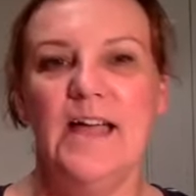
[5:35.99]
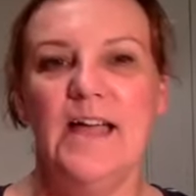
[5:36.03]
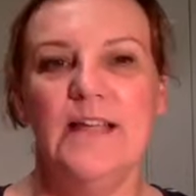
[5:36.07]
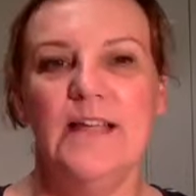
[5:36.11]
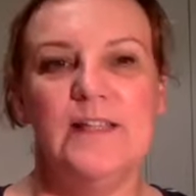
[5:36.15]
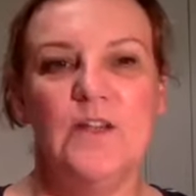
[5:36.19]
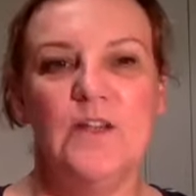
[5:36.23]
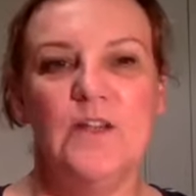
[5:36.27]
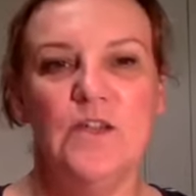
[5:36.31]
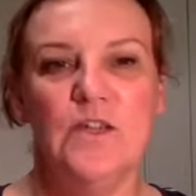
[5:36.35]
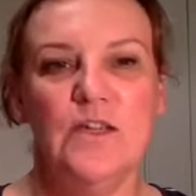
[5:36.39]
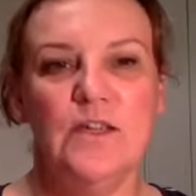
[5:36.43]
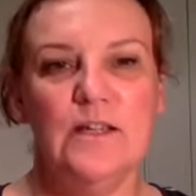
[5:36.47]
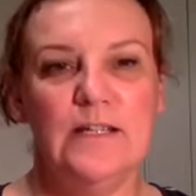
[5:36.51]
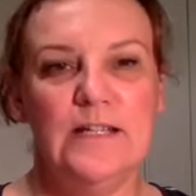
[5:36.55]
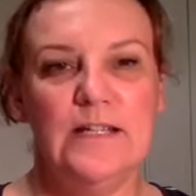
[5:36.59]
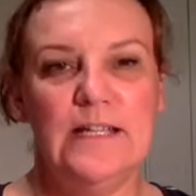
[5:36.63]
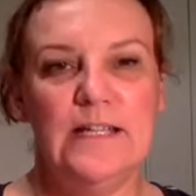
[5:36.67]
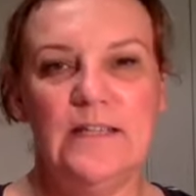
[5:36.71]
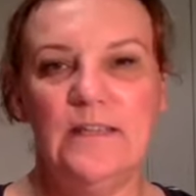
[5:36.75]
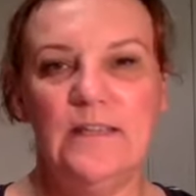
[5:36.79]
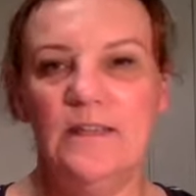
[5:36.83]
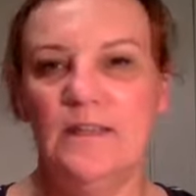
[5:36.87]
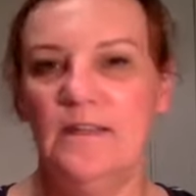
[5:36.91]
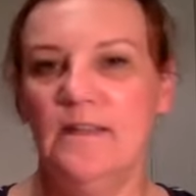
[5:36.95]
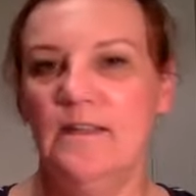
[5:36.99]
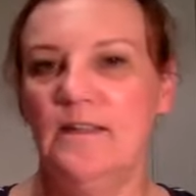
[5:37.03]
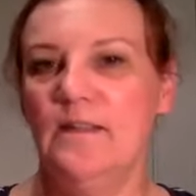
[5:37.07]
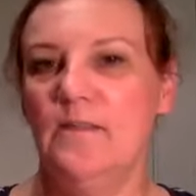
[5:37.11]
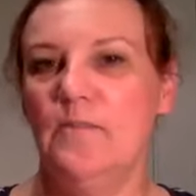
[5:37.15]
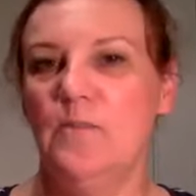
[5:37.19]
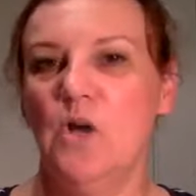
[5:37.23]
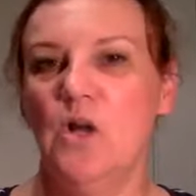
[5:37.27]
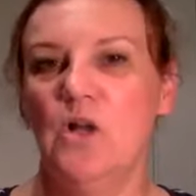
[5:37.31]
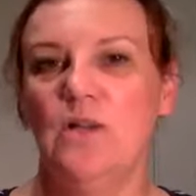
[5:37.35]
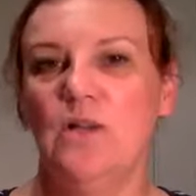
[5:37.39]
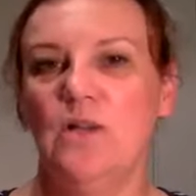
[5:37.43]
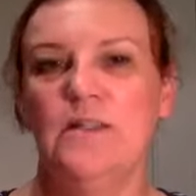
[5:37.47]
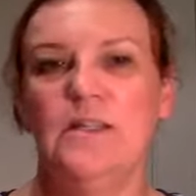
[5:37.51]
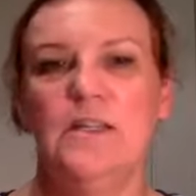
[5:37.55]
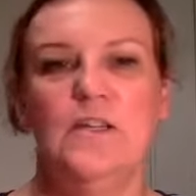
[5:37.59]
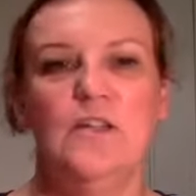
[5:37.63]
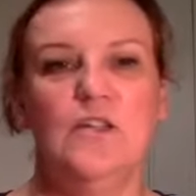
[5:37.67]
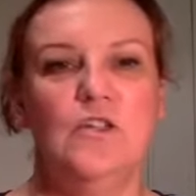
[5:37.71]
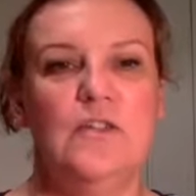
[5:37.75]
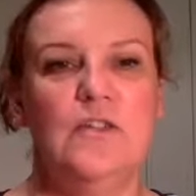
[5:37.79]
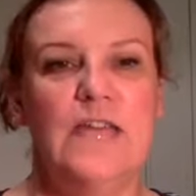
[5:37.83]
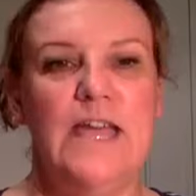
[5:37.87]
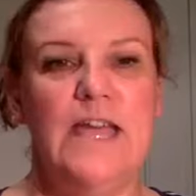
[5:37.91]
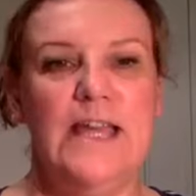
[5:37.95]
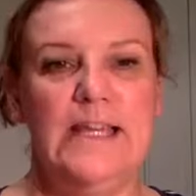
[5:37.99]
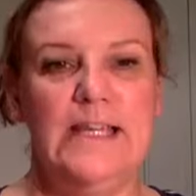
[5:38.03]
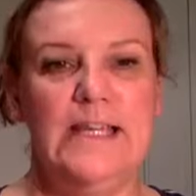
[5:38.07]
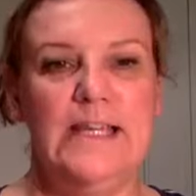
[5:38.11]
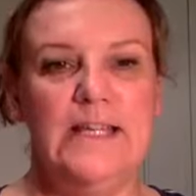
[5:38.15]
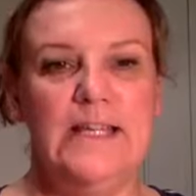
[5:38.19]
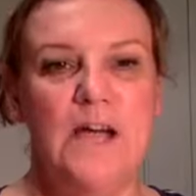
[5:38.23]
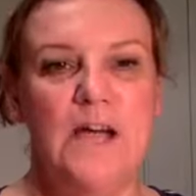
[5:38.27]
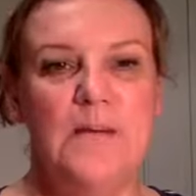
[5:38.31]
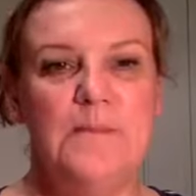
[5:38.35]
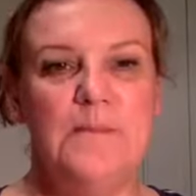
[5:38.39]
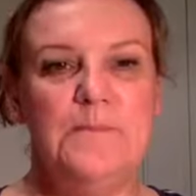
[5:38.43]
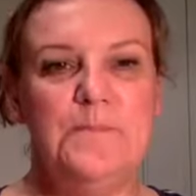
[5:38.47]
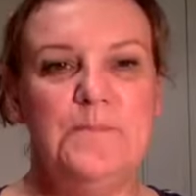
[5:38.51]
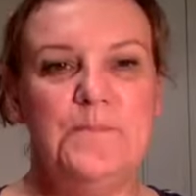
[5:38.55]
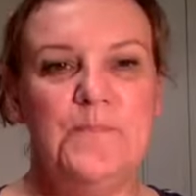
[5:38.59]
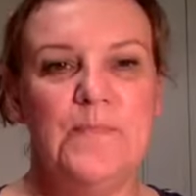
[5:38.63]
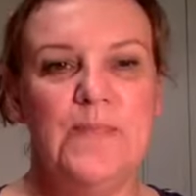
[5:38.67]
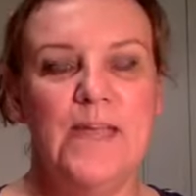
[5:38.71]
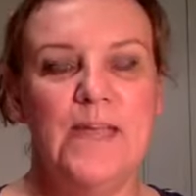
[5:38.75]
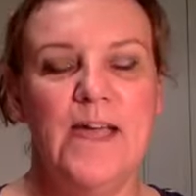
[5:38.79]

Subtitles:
So you can click the poll and you can do that anytime.